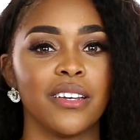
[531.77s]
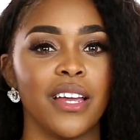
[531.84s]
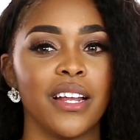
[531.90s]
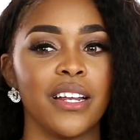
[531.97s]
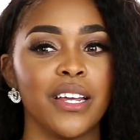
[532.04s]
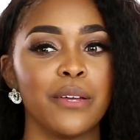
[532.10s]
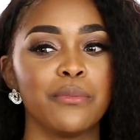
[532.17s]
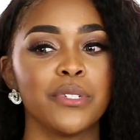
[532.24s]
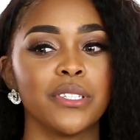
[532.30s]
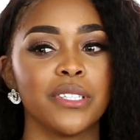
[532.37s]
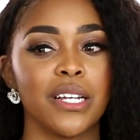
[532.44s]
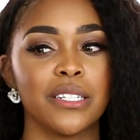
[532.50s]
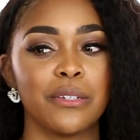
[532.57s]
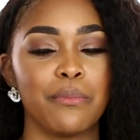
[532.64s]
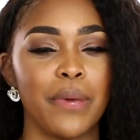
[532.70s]
And him
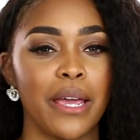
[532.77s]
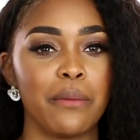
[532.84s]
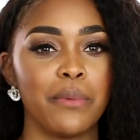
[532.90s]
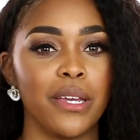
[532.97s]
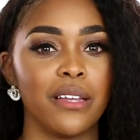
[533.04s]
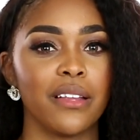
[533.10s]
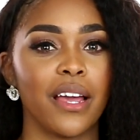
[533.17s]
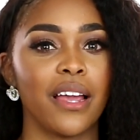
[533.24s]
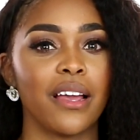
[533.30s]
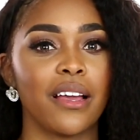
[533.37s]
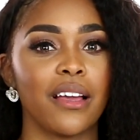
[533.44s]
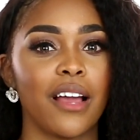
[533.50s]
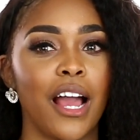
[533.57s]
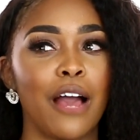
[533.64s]
just as a baby, like